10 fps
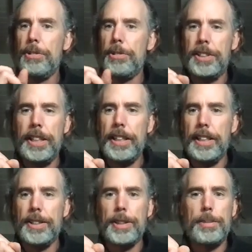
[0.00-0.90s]
you see it
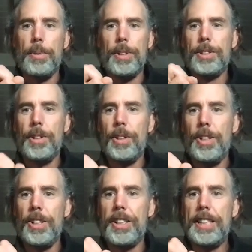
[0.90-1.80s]
in sports
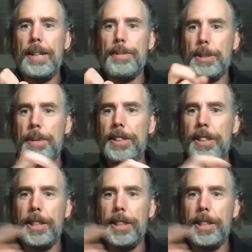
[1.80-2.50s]
all the time, especially